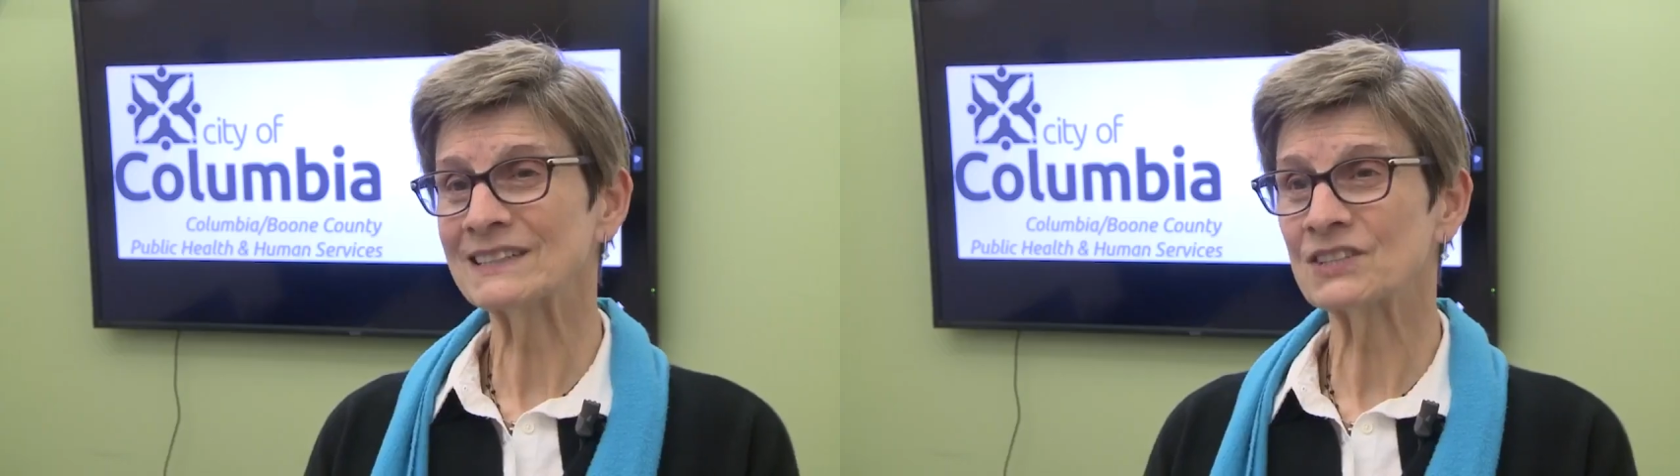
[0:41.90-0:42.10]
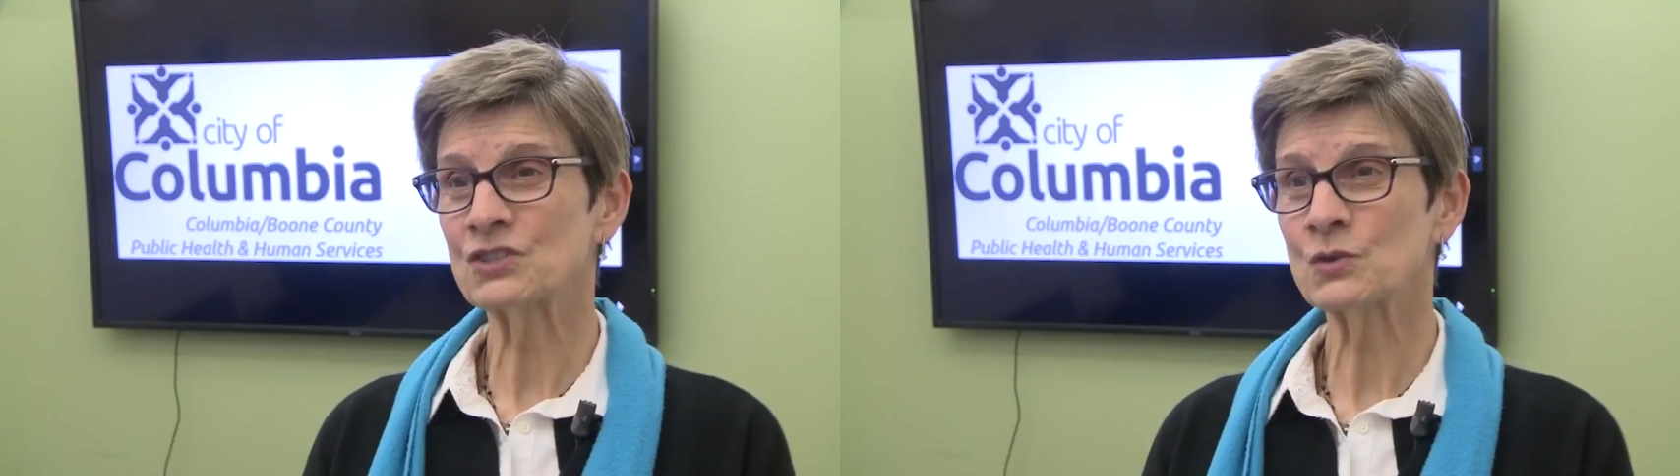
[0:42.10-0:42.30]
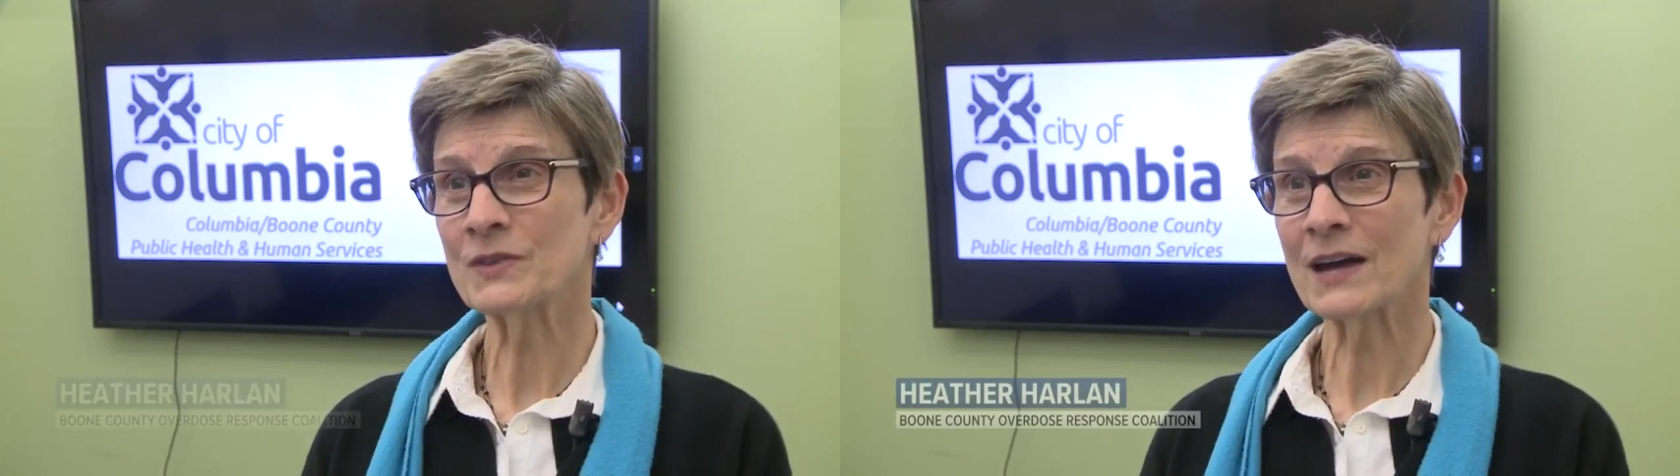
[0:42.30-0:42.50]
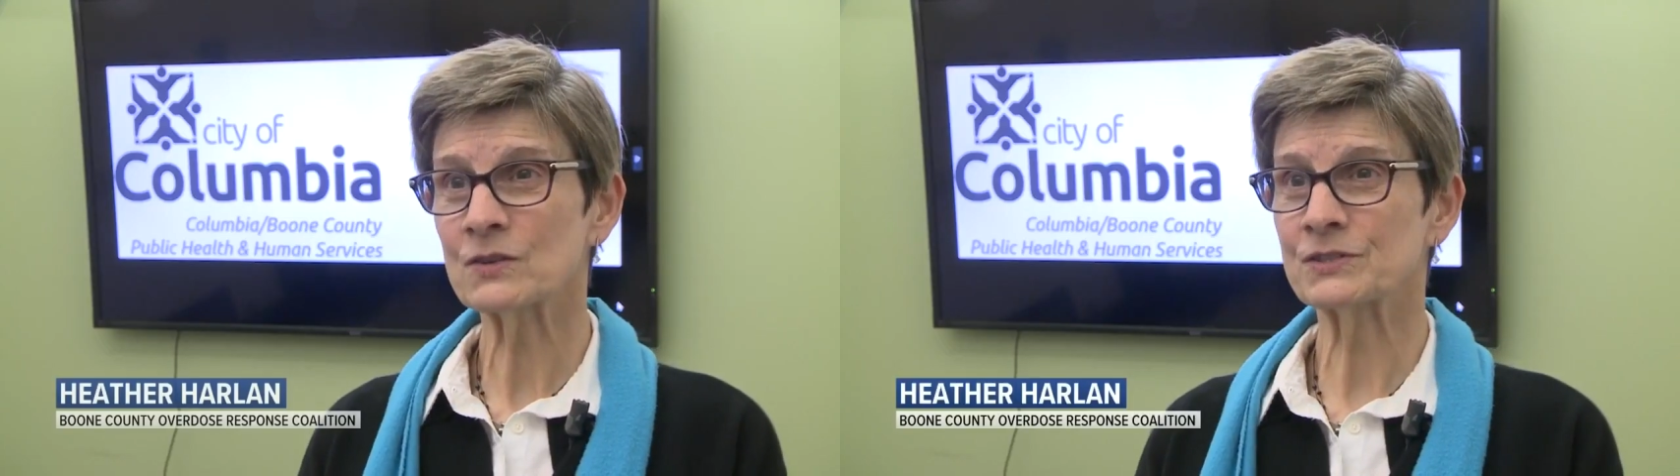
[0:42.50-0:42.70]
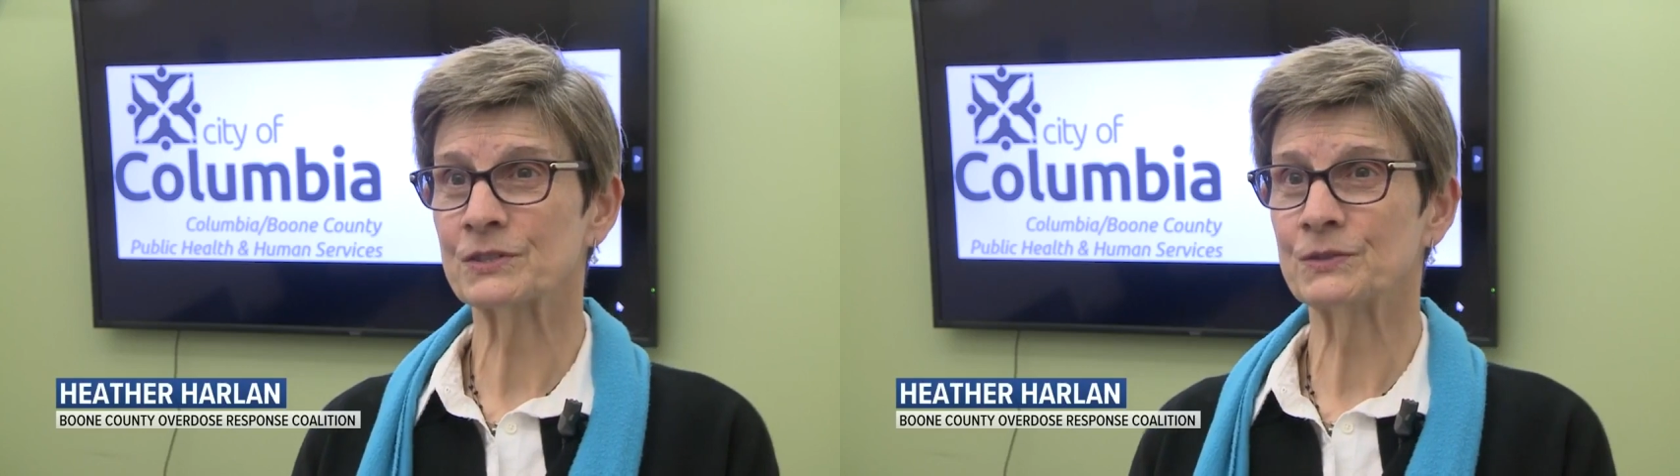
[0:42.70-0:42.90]
in
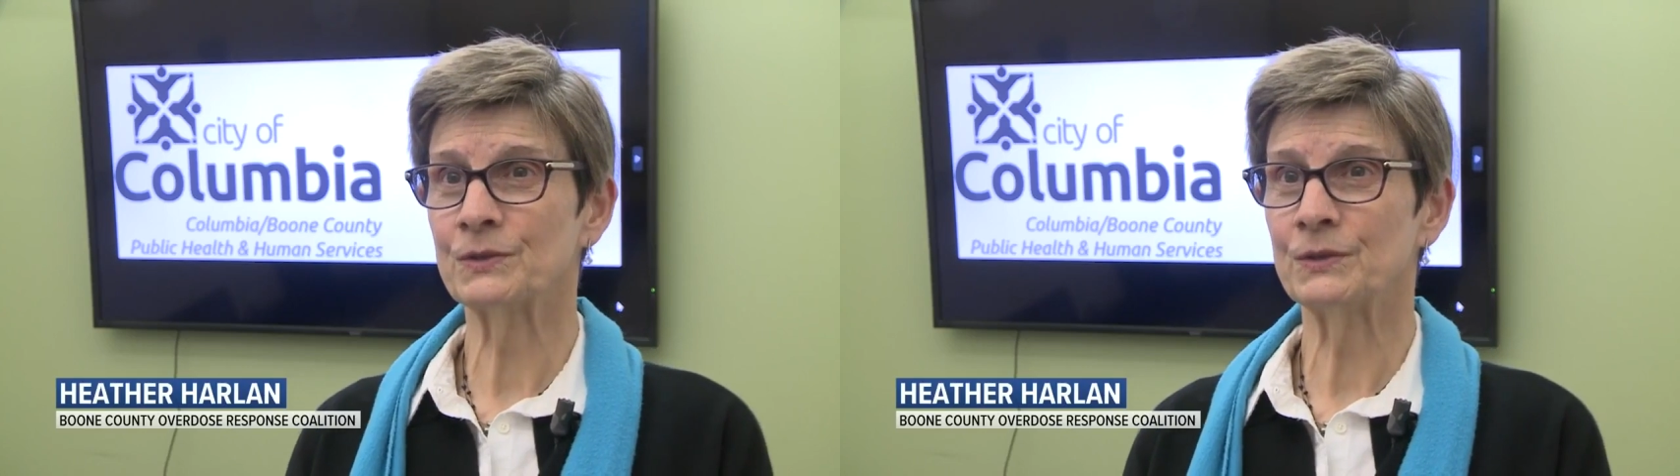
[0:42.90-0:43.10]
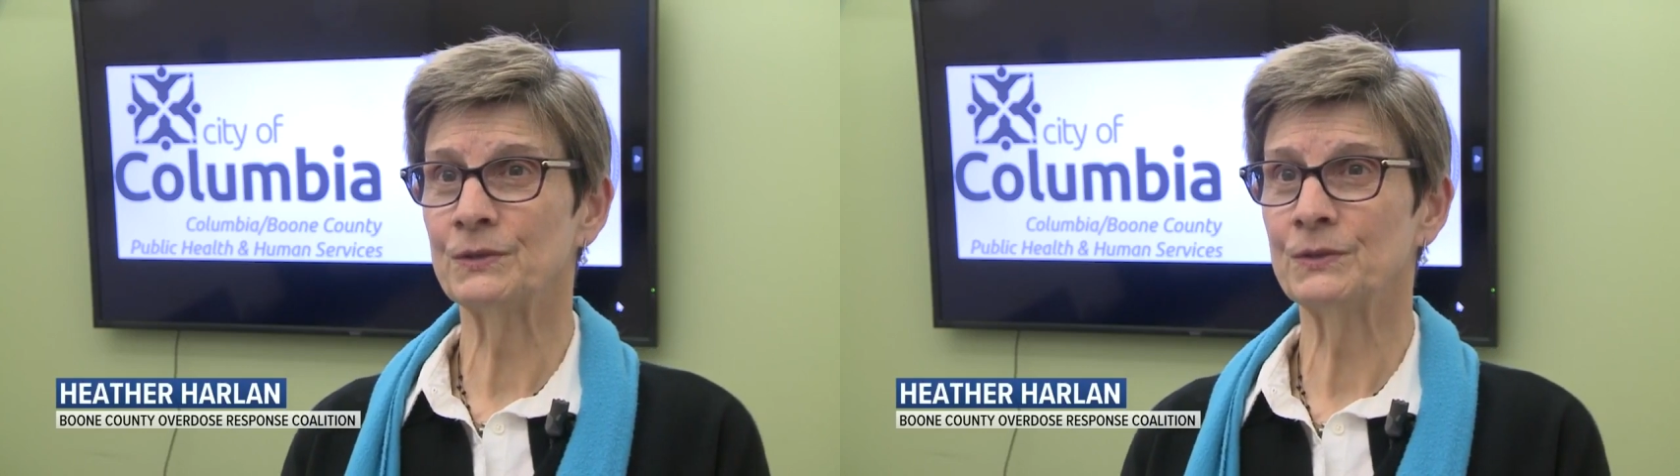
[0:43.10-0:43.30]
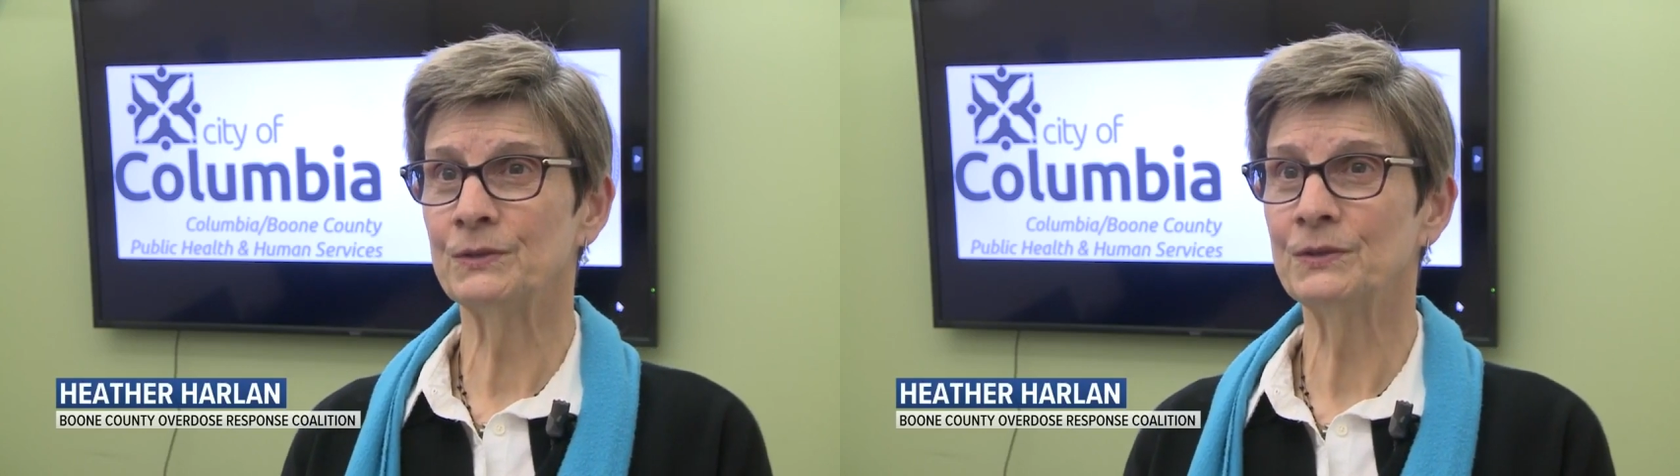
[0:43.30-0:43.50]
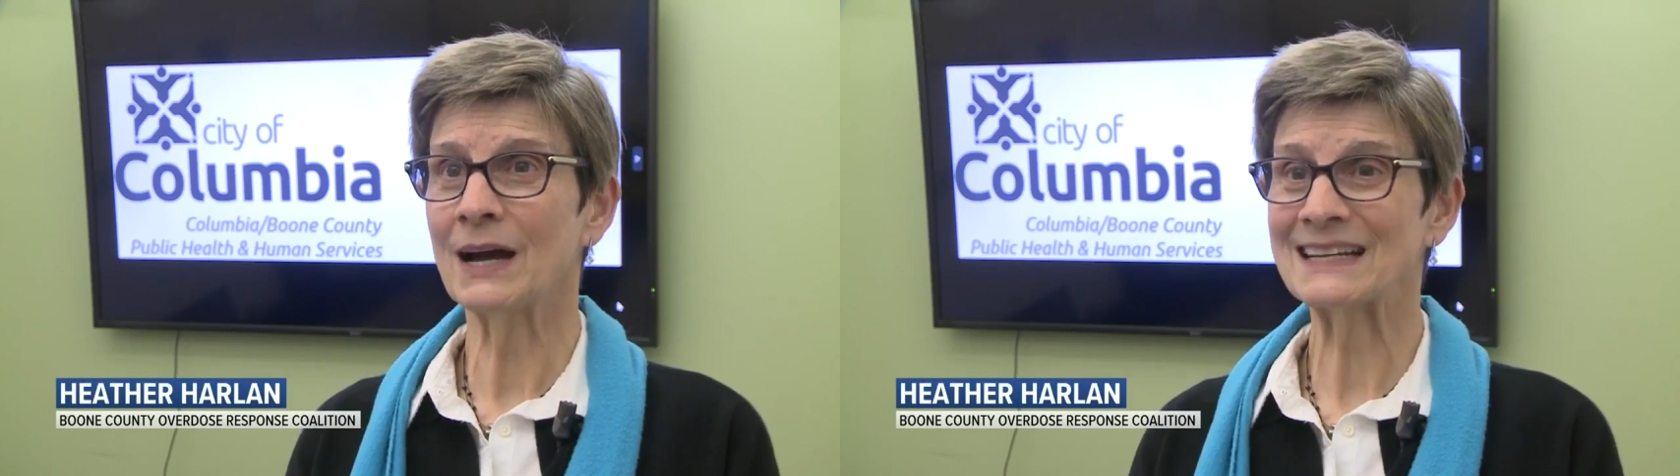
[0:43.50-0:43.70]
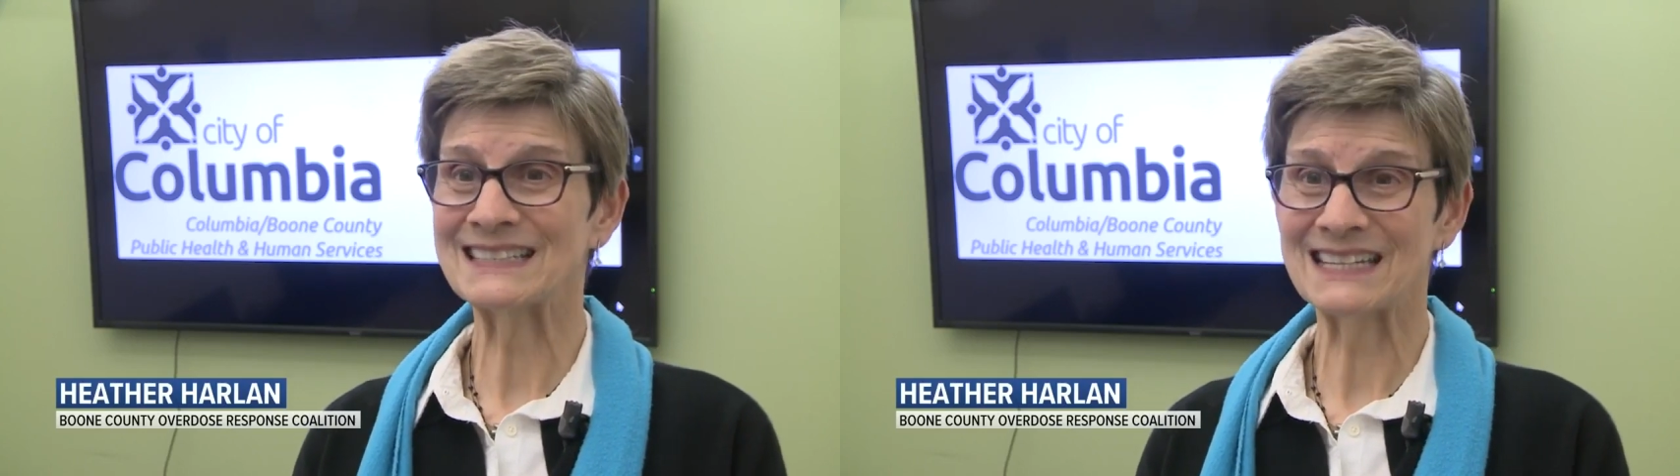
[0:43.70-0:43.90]

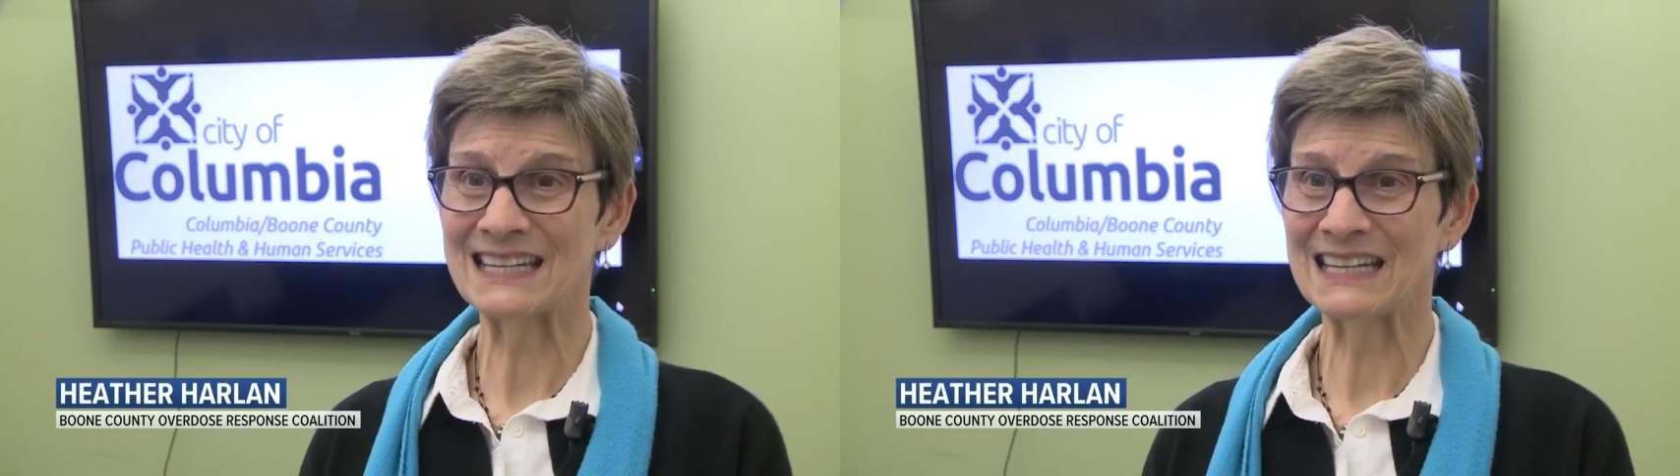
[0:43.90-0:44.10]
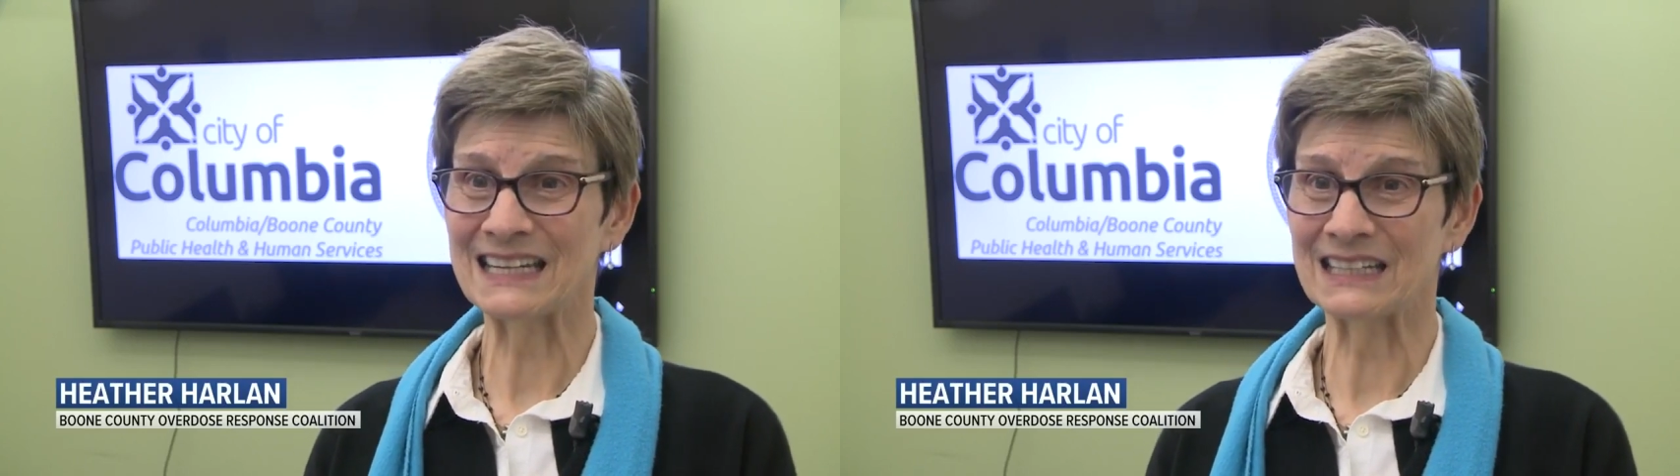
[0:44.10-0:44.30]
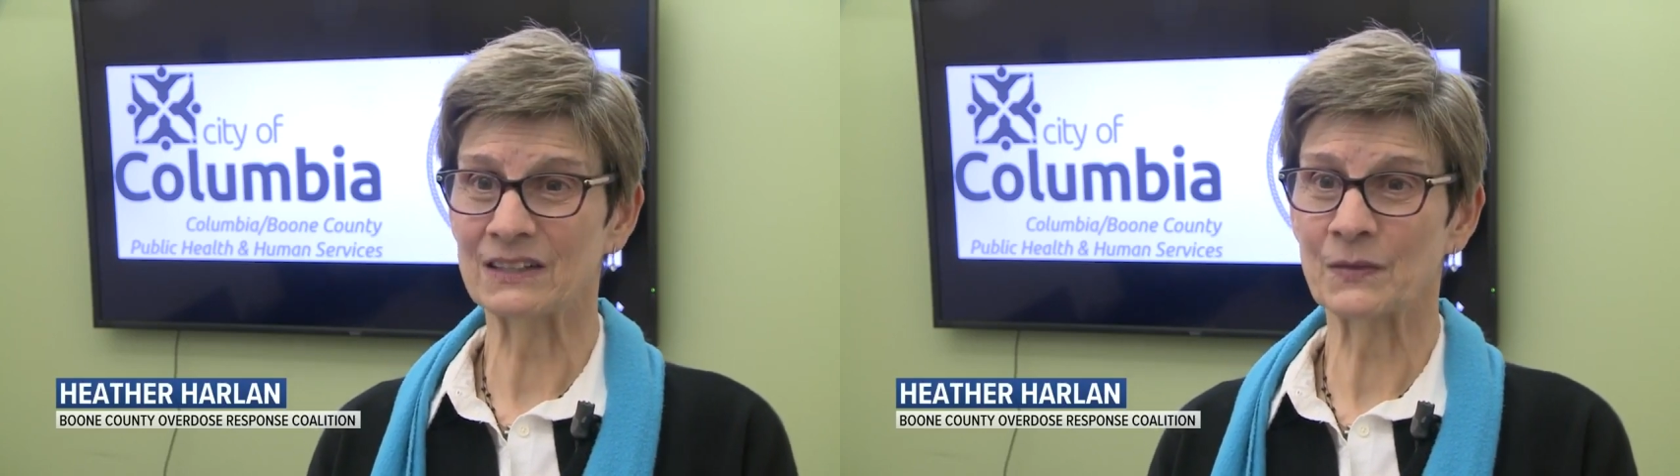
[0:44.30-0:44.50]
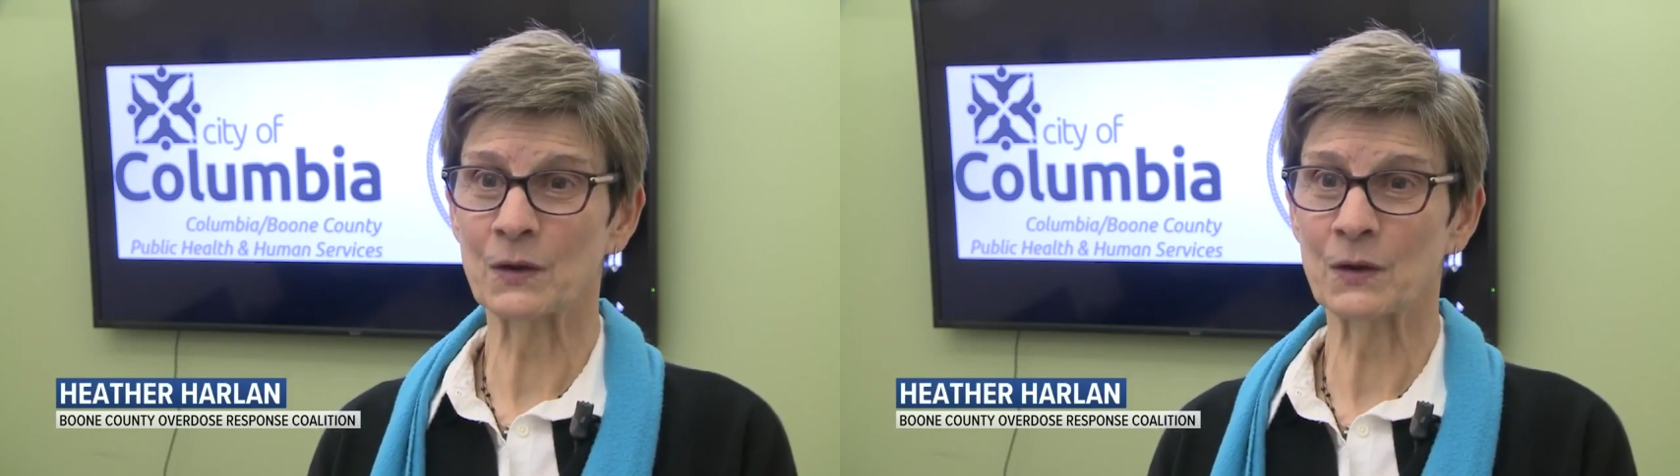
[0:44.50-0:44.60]
2019,